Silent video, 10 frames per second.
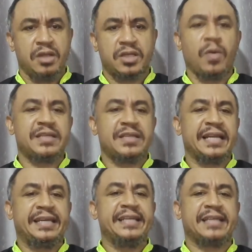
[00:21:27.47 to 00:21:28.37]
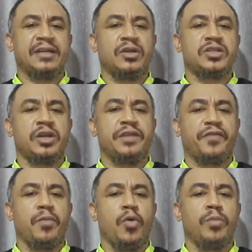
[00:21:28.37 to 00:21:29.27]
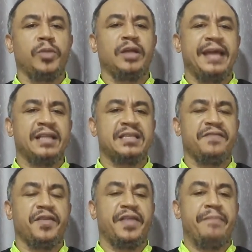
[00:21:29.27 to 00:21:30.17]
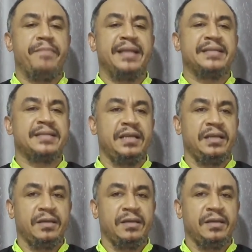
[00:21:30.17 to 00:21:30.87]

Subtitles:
Someone said kids cannot study from home, not healthy for them mentally.